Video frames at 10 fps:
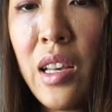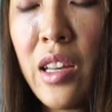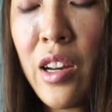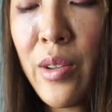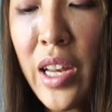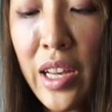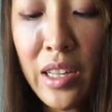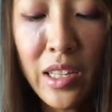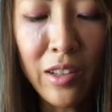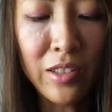And already I
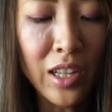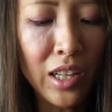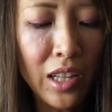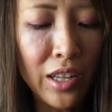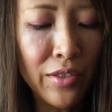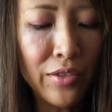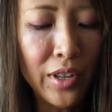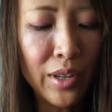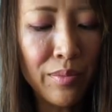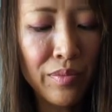can tell there's not a lot of
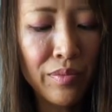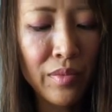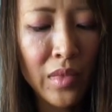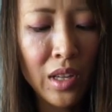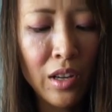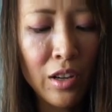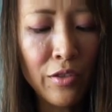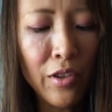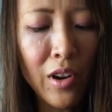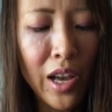
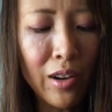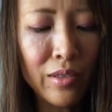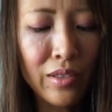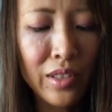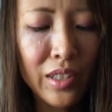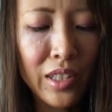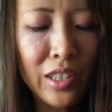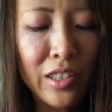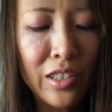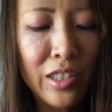fallout
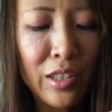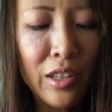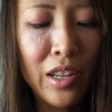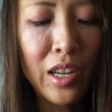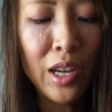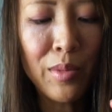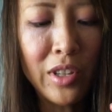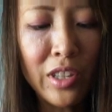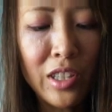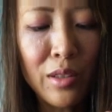because it just
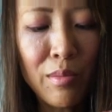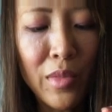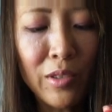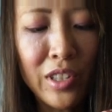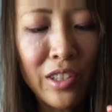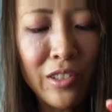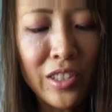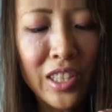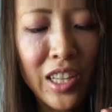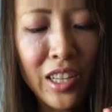melts into
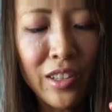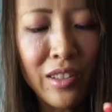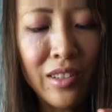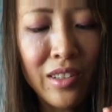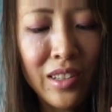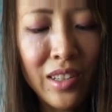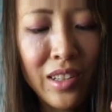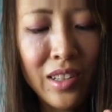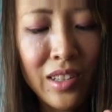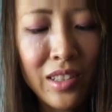your skin.
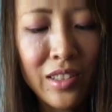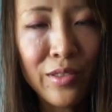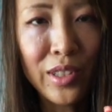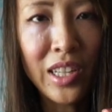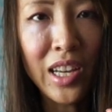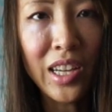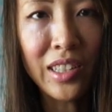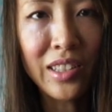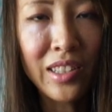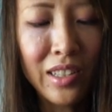It's really
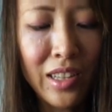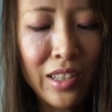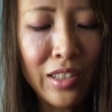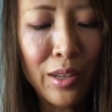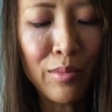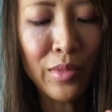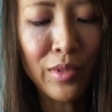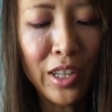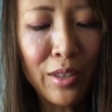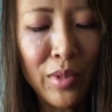nice as I'm
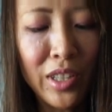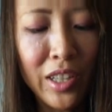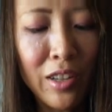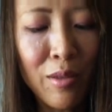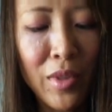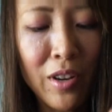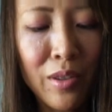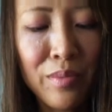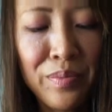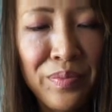like blending it on my
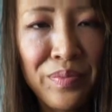arm.